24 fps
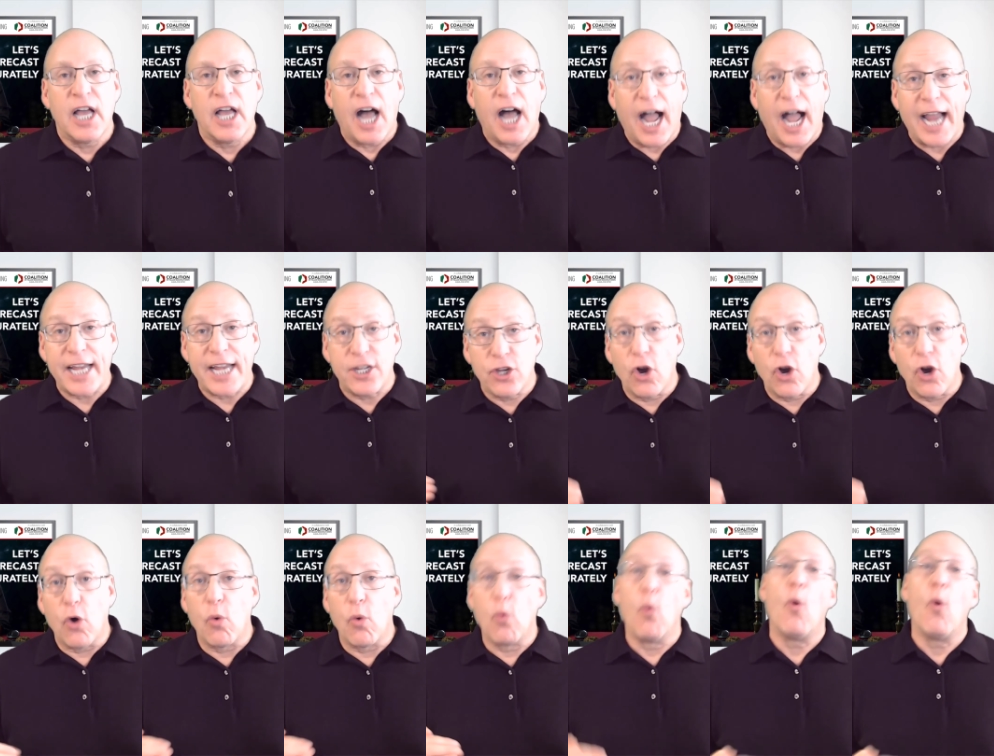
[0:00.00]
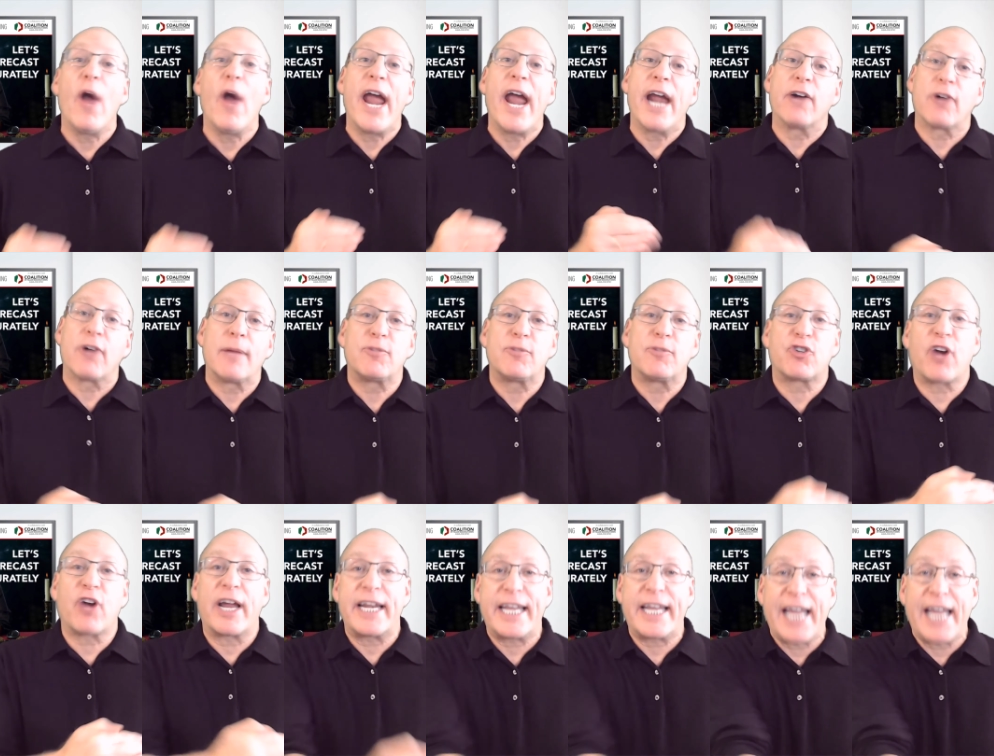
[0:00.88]
I know where I'm
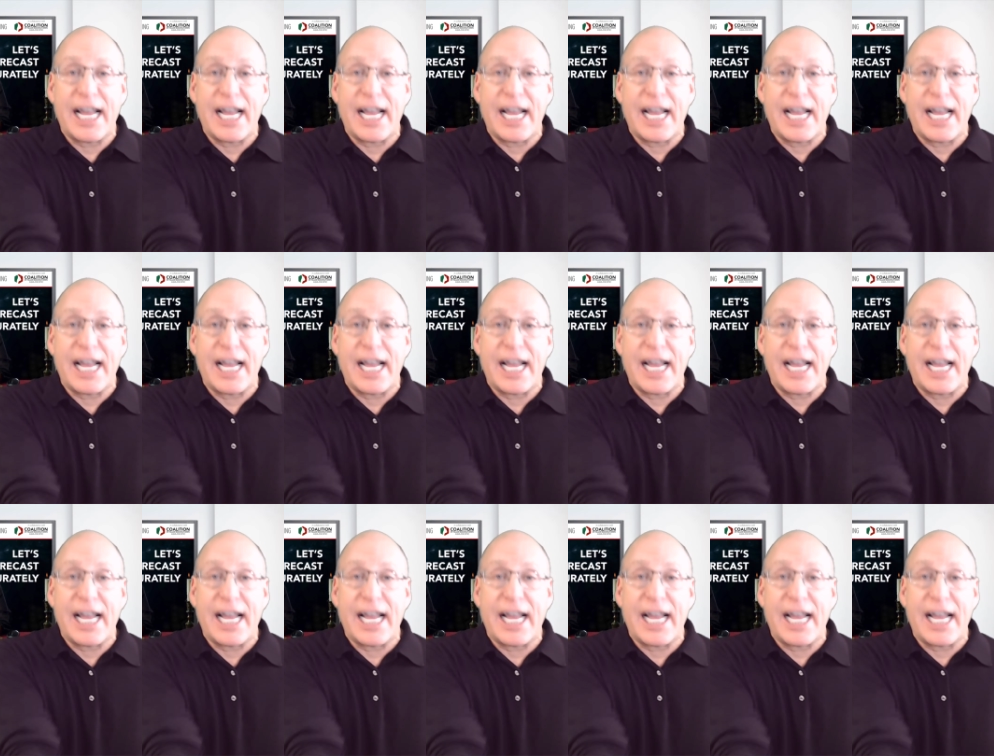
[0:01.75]
trying to get